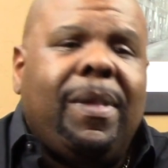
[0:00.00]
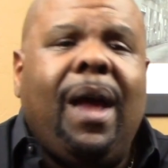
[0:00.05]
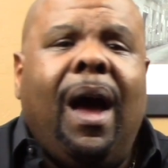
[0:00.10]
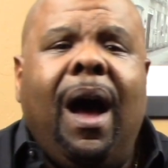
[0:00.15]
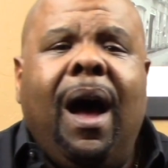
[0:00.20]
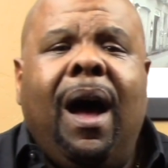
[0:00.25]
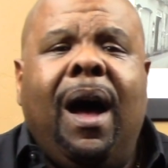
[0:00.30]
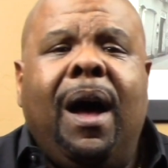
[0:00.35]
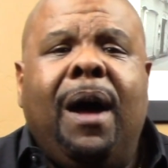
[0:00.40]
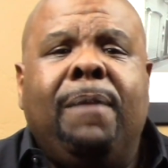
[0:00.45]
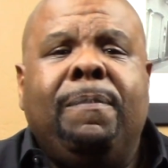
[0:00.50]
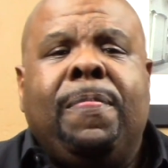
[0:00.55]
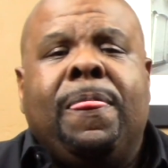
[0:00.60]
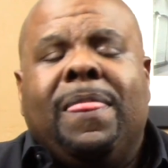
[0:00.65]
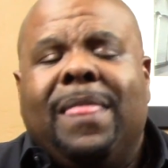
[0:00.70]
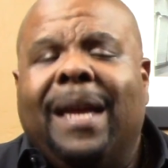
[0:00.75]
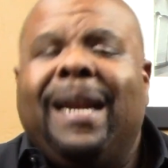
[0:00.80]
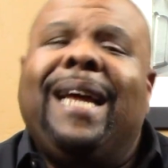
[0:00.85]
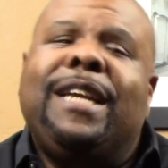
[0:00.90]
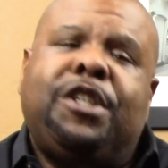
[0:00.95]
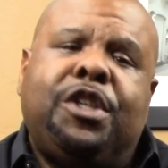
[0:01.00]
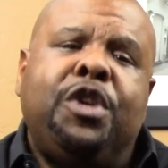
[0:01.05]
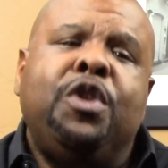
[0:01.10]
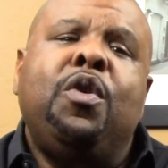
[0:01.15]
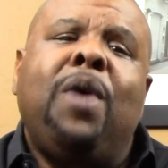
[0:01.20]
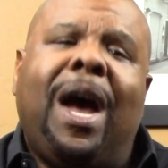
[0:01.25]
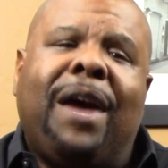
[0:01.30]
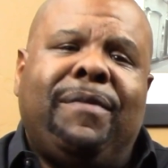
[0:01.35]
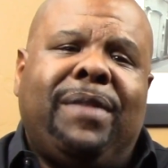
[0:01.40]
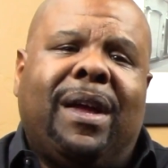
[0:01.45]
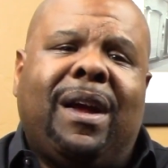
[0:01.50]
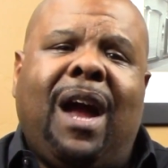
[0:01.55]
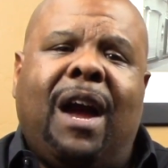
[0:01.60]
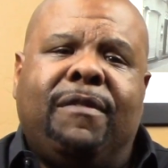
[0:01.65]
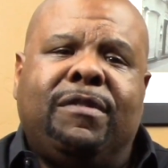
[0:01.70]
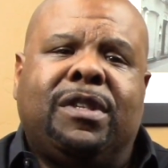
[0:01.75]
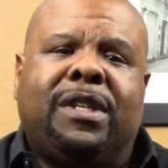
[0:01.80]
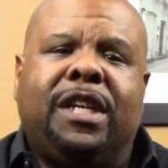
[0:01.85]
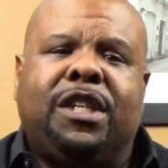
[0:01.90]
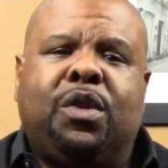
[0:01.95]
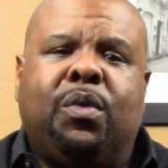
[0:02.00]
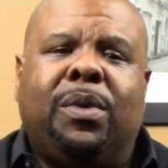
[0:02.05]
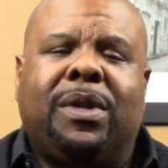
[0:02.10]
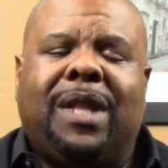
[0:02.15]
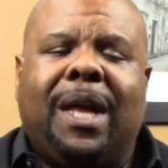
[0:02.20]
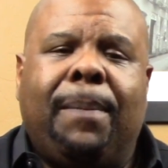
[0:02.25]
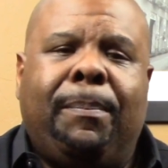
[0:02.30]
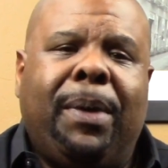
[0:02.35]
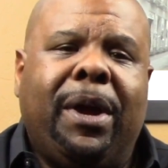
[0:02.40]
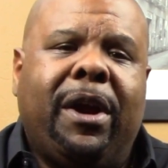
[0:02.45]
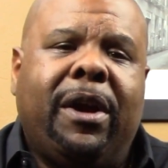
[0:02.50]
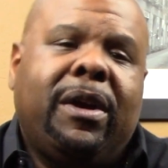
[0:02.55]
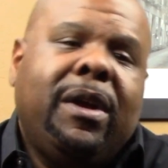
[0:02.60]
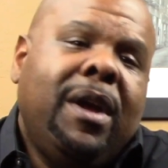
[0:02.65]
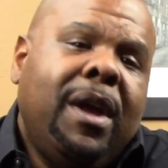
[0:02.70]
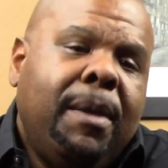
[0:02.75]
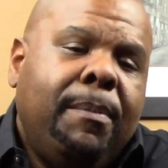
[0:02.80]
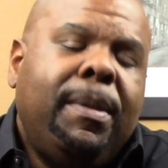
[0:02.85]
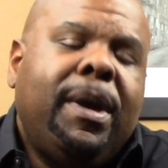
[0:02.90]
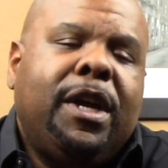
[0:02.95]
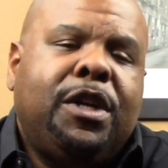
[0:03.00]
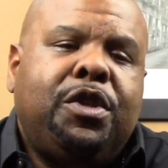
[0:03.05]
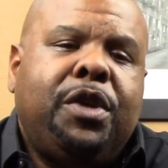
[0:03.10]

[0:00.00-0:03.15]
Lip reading: And that's you having that conversation with that parent because